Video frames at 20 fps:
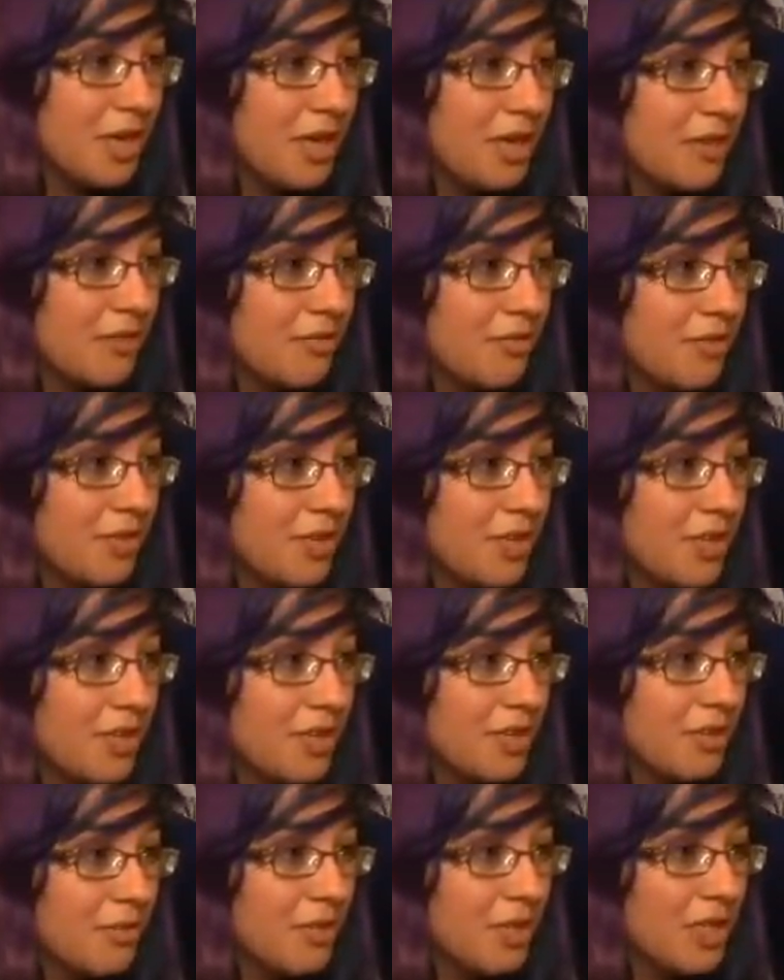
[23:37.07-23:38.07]
I had a feeling
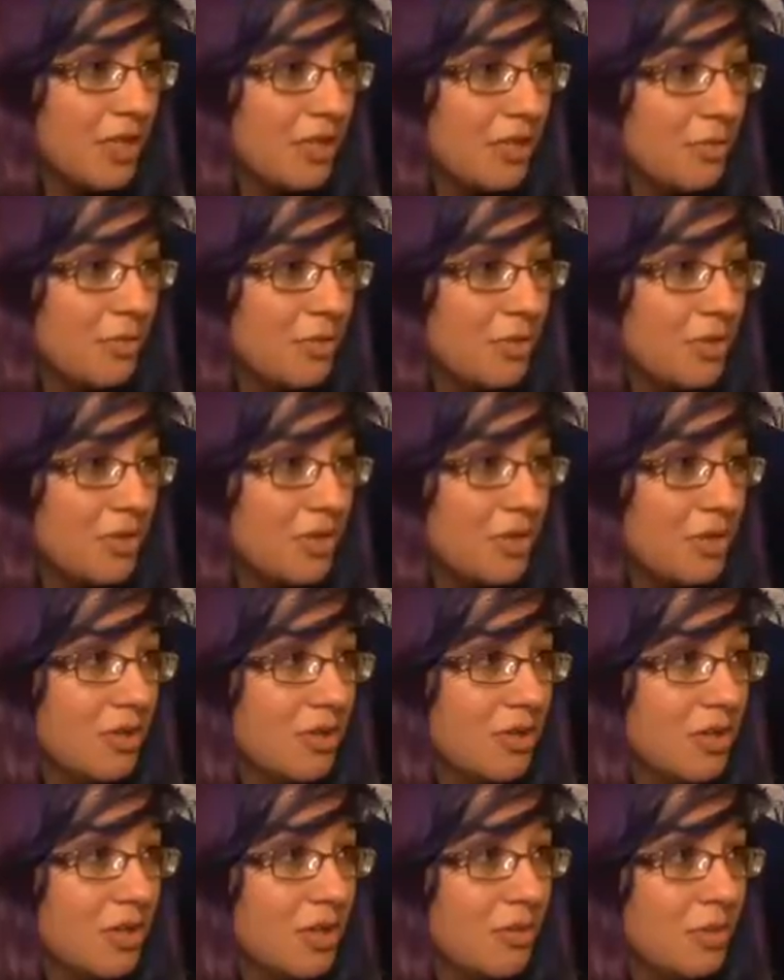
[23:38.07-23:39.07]
that we
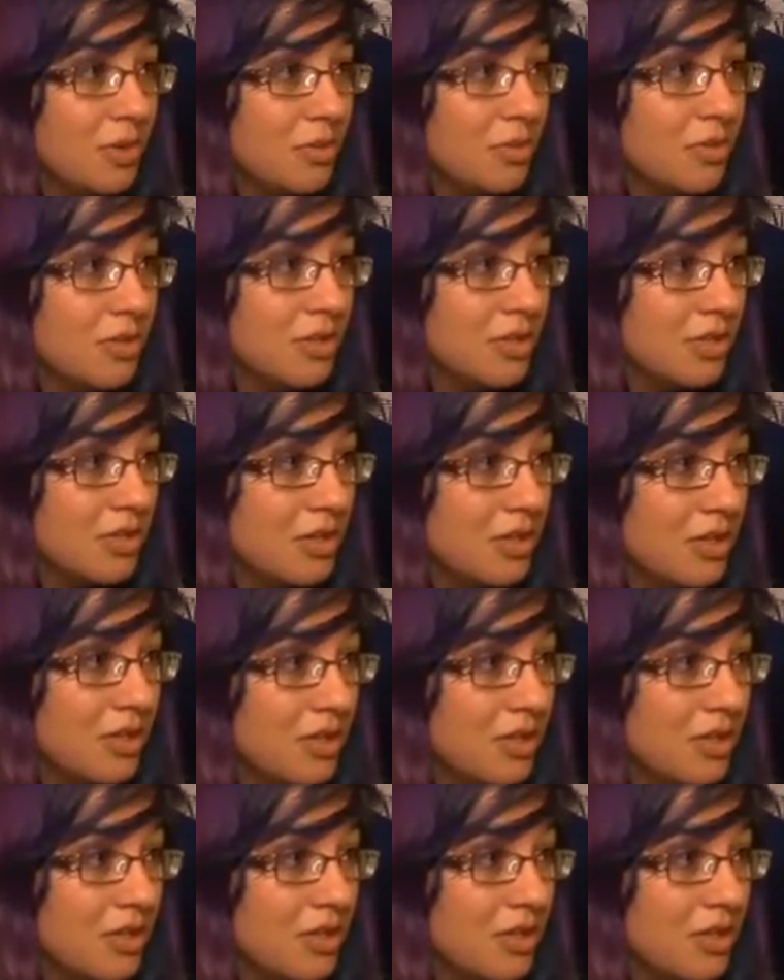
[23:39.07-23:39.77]
would.